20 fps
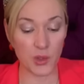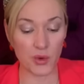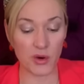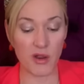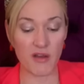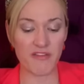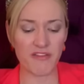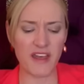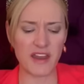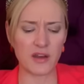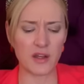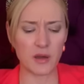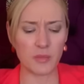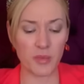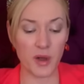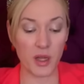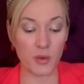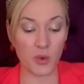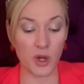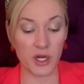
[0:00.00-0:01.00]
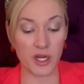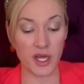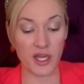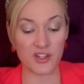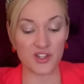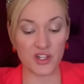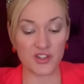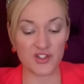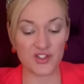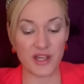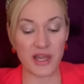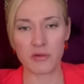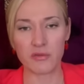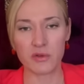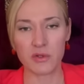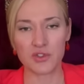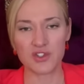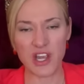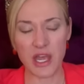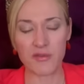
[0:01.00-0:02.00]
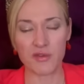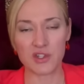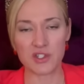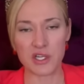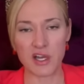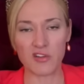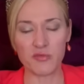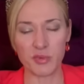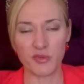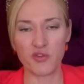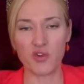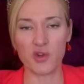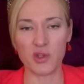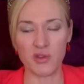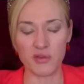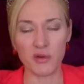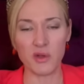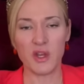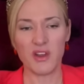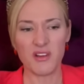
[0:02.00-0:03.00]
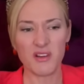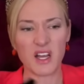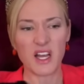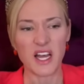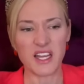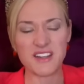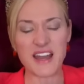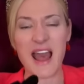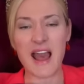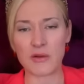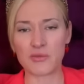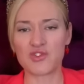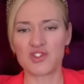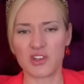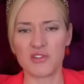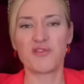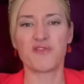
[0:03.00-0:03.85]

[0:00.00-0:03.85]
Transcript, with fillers: are offended by what I just said. Save yourself before you announce and